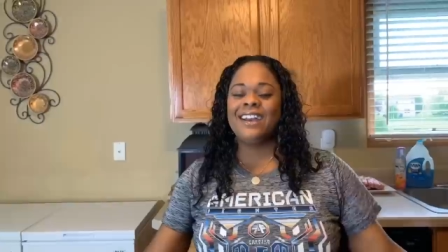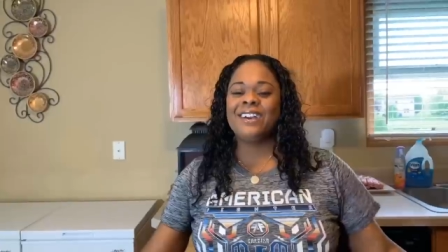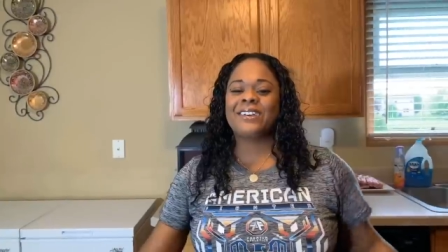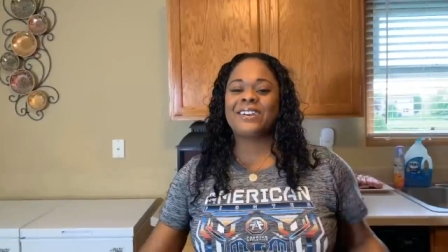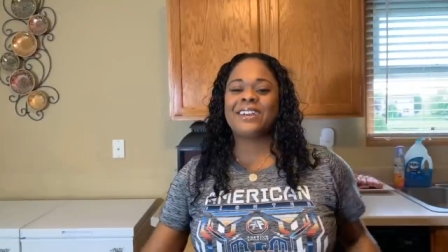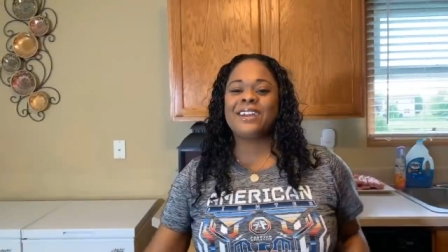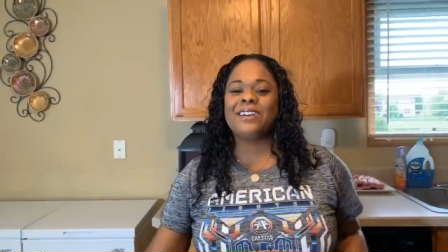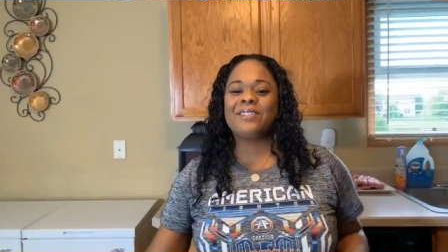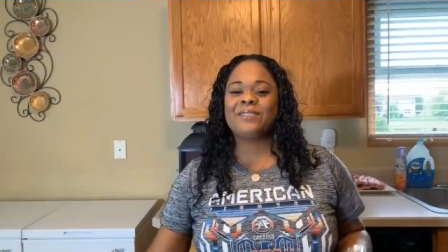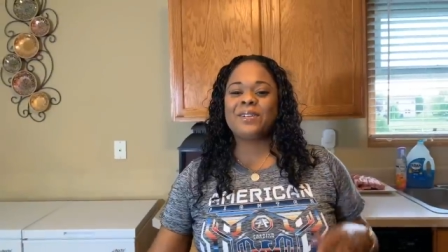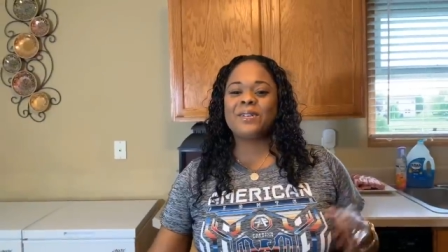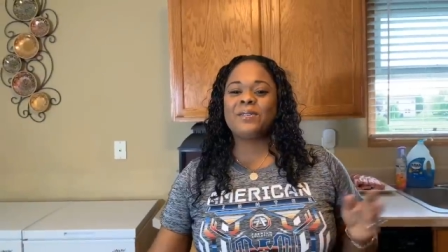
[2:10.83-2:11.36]

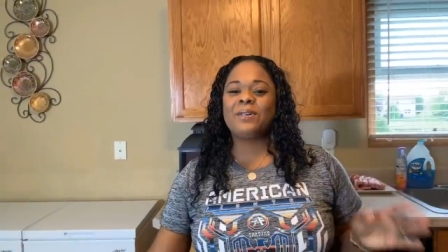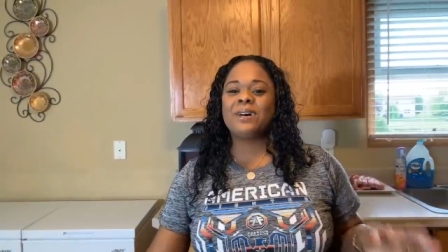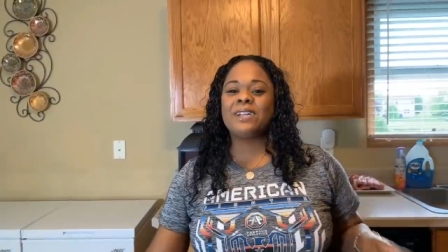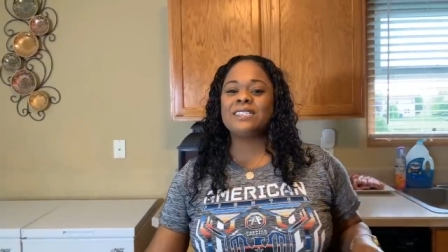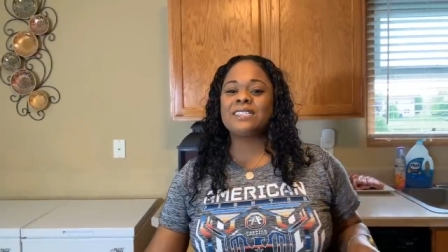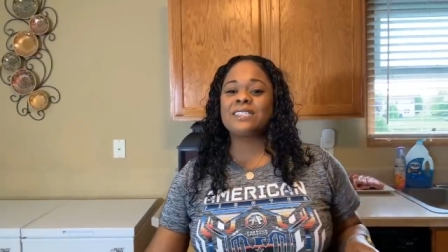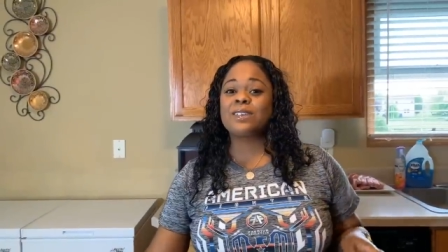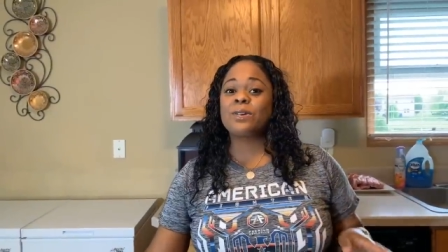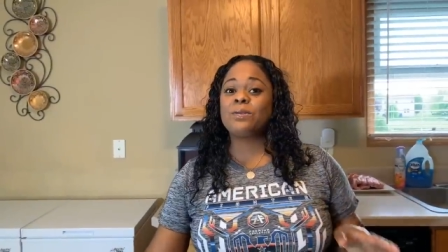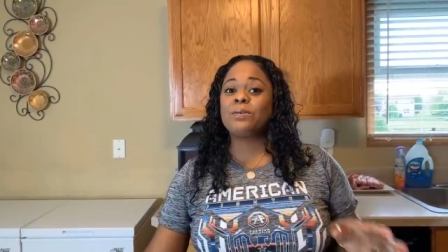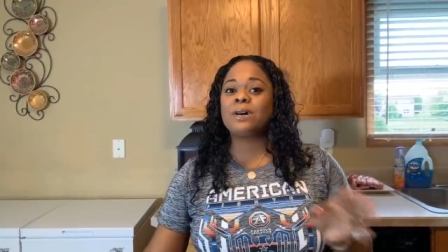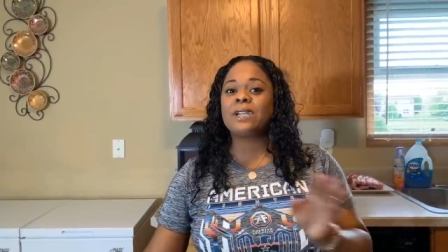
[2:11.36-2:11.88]
Okay everyone,
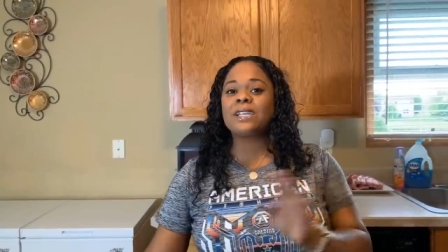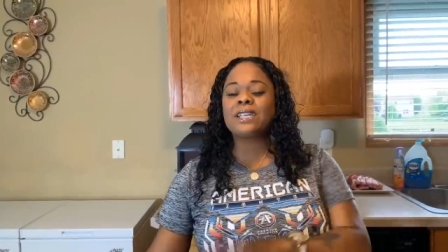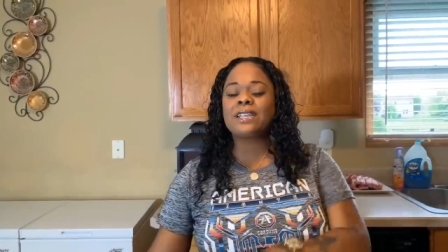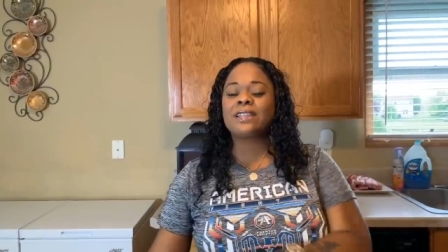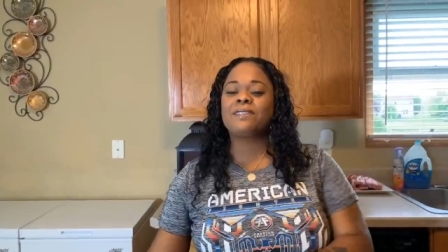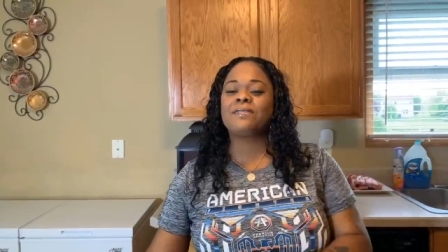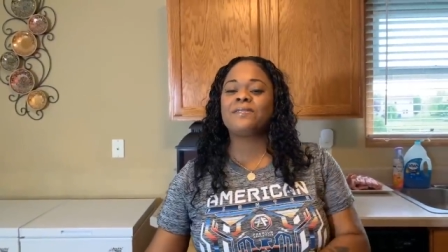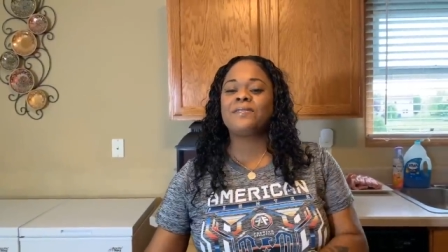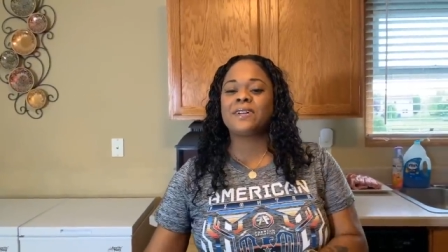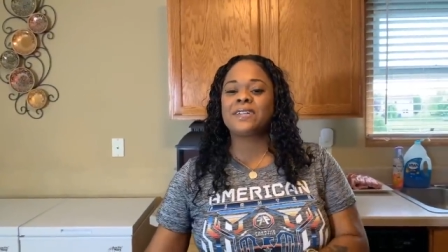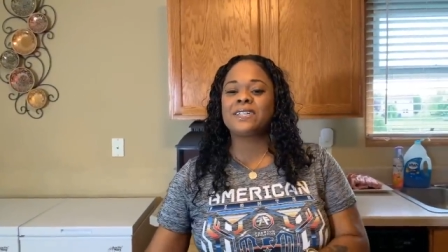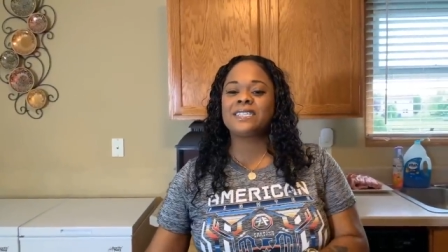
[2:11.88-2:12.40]
so one of
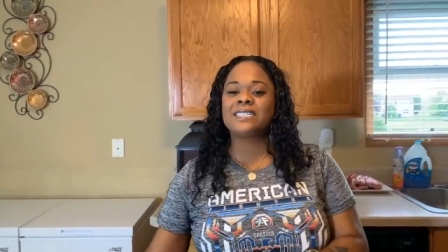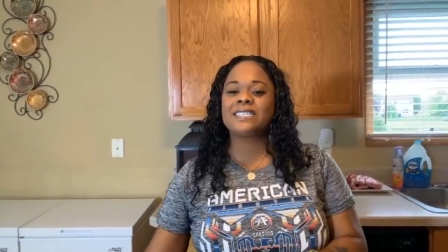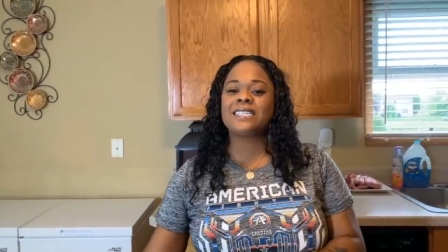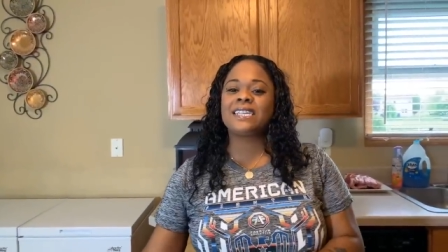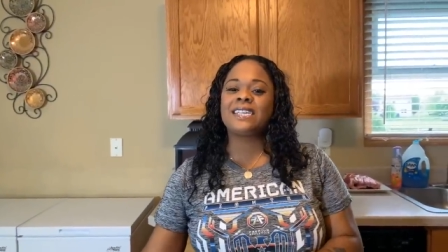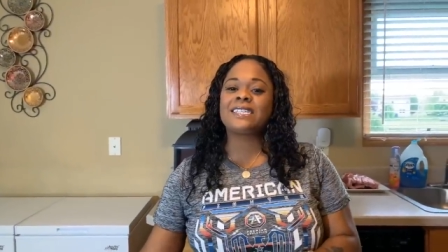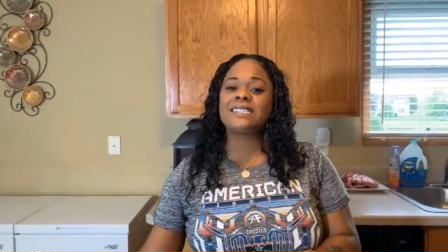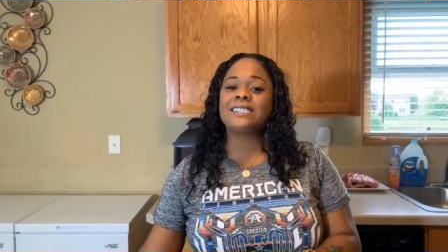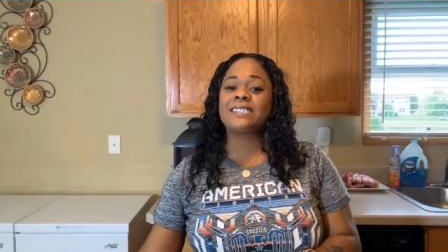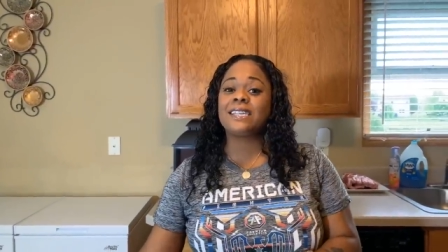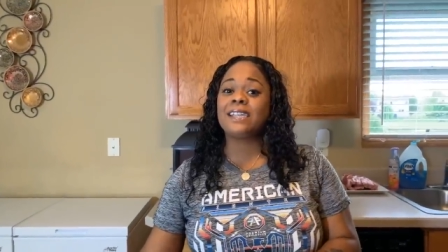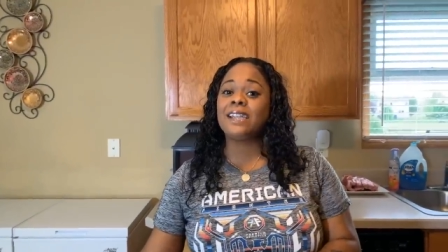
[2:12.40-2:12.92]
the first
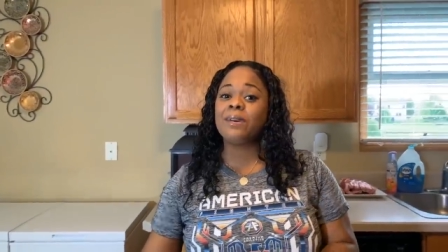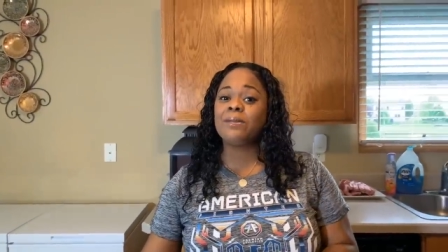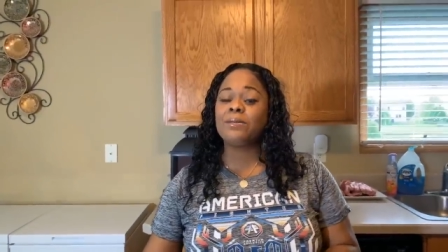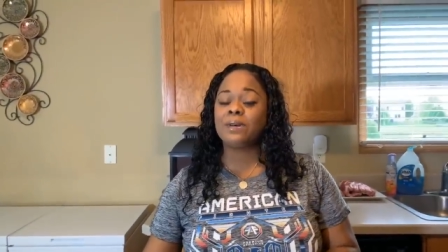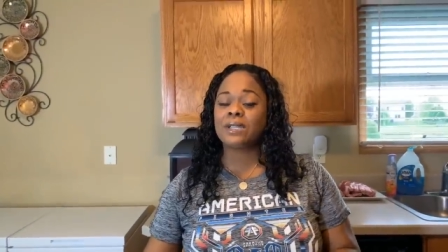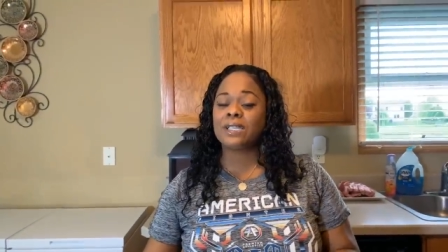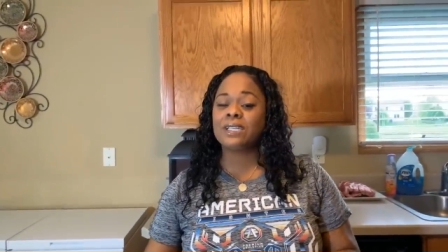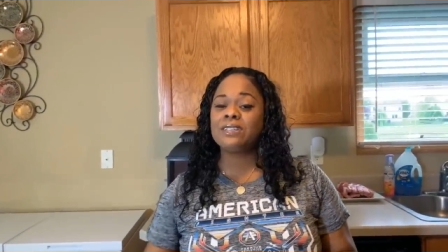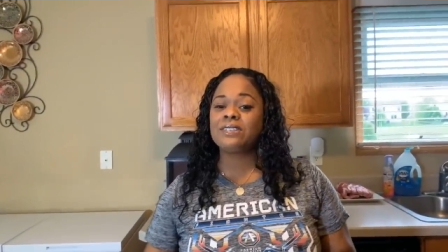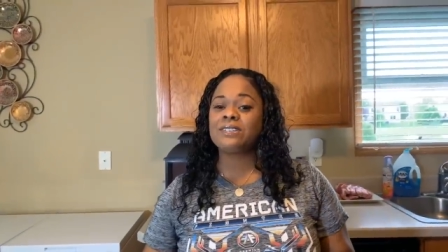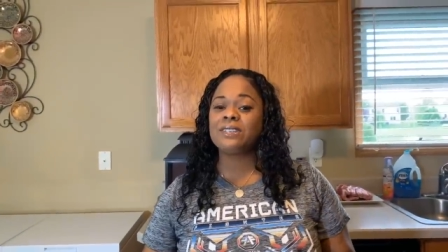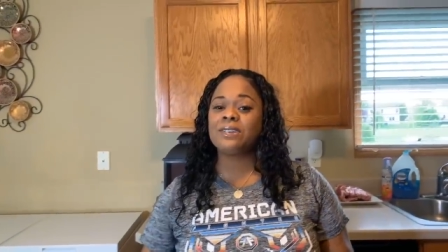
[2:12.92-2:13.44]
things that I
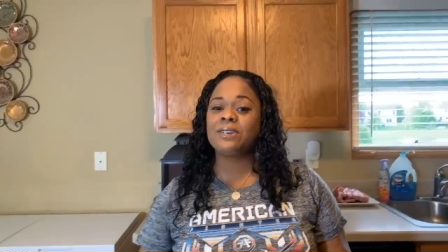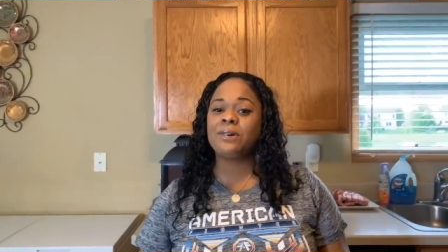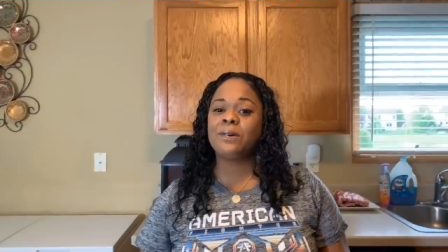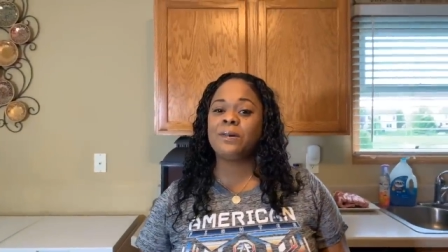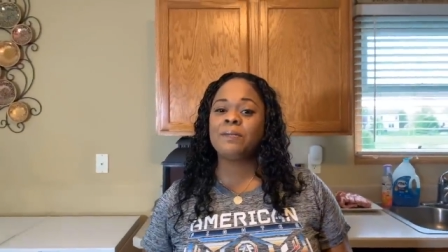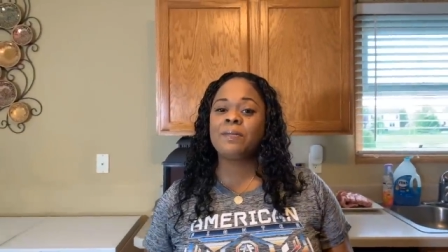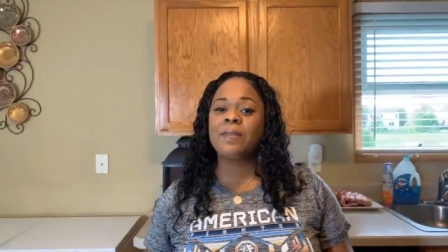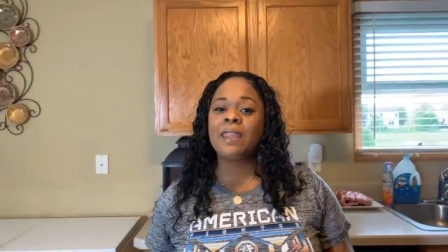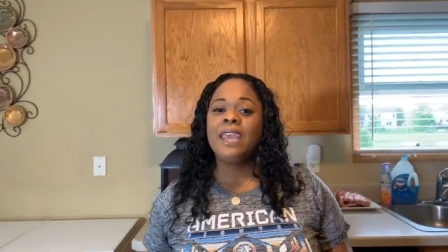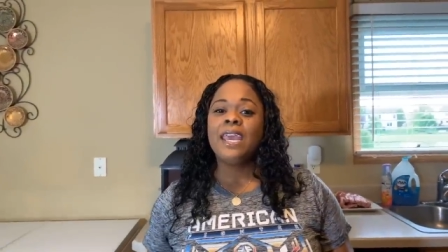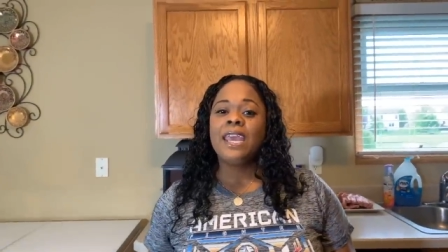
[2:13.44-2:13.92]
wanna do